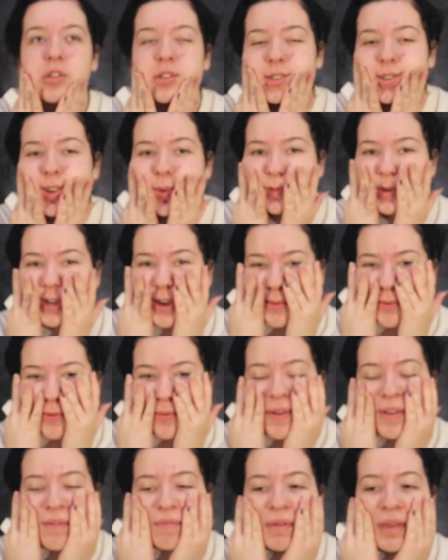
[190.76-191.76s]
because sometimes
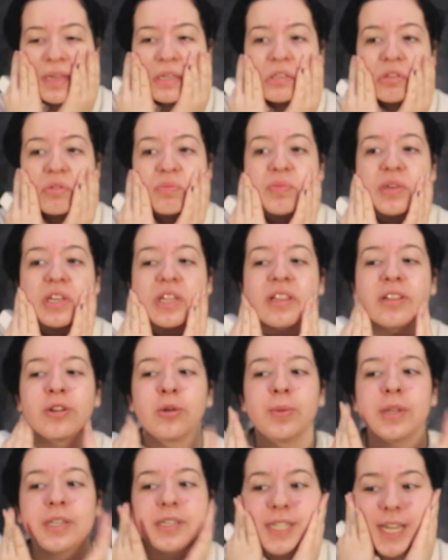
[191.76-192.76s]
my face can be a
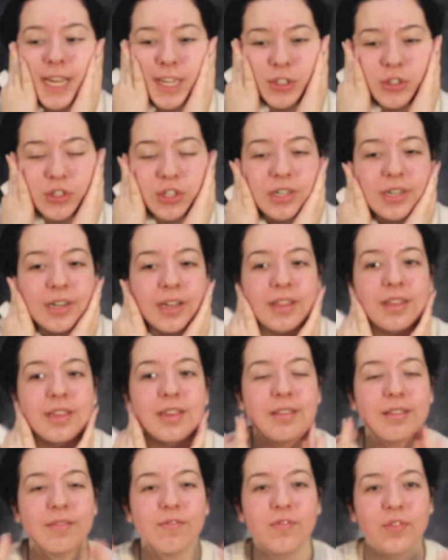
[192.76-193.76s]
little bit textured, and I
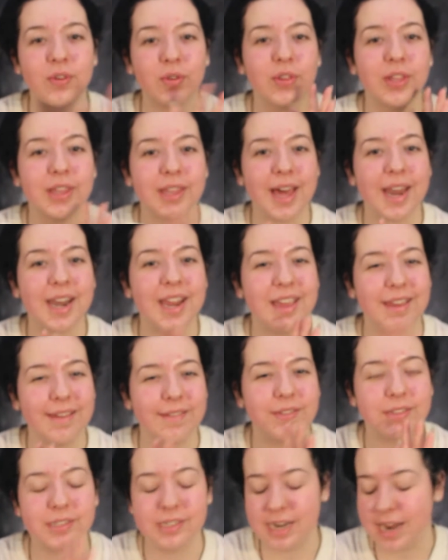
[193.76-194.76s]
feel that
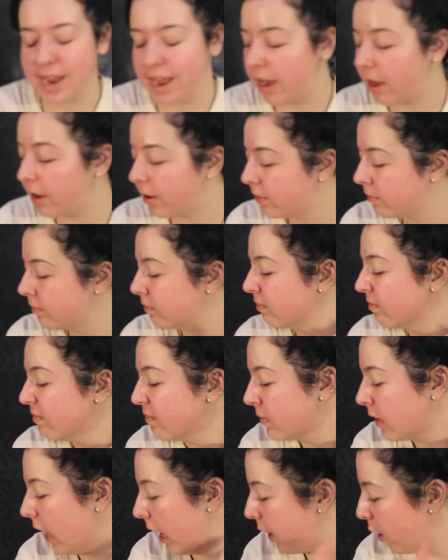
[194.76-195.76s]
evens it out.
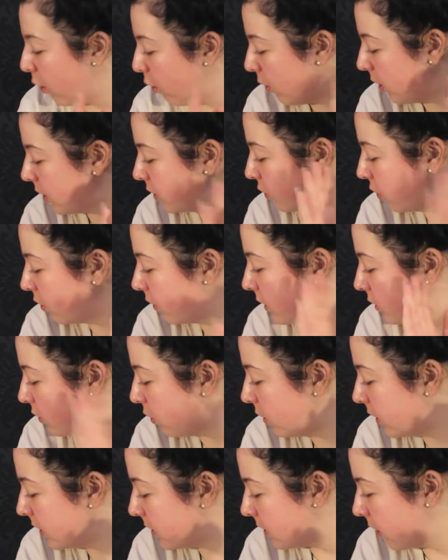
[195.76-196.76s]
I always
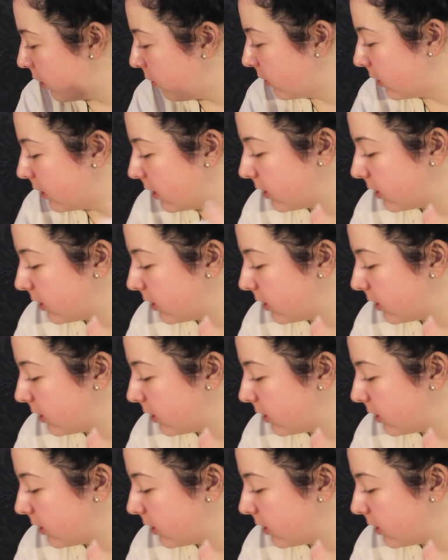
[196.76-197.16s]
start with